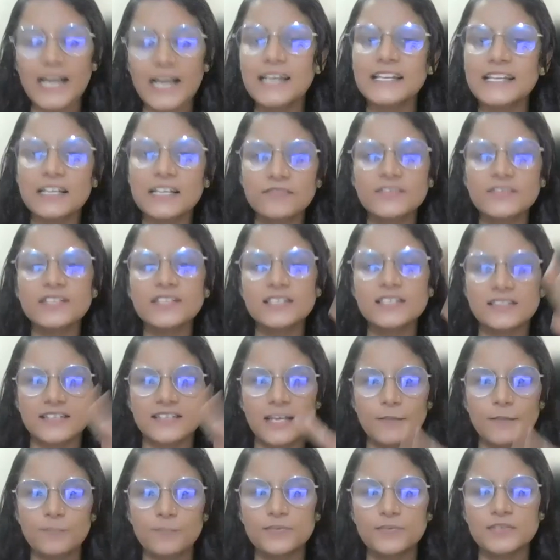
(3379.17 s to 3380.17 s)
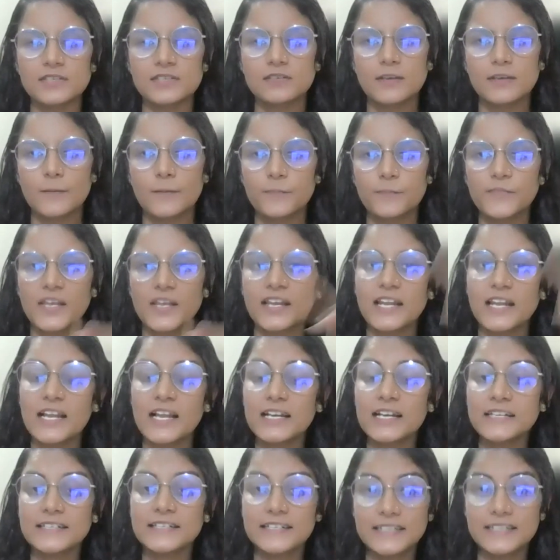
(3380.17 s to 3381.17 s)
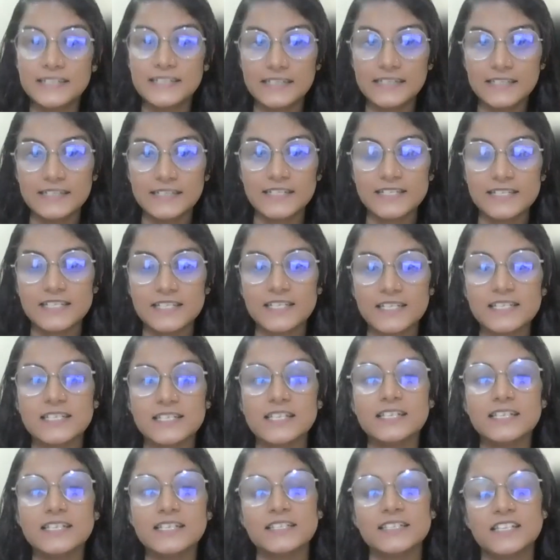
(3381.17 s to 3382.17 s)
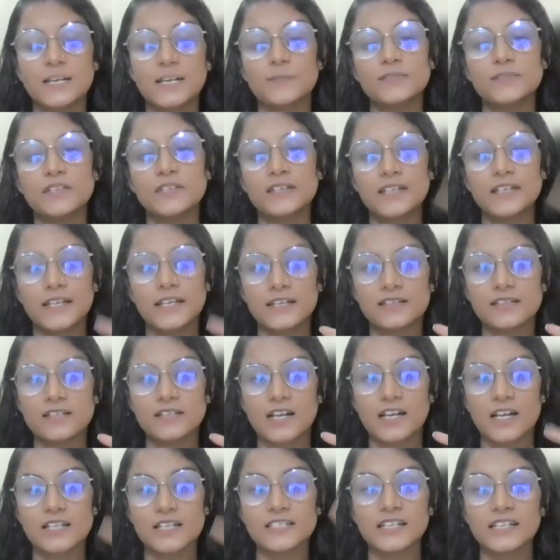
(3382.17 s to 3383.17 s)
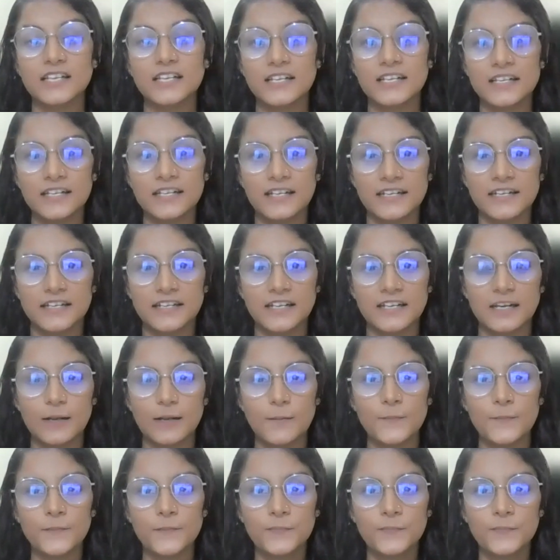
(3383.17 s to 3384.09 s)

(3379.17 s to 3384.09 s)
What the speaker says: I'll give the steps and I'll discuss these steps in next class in detail.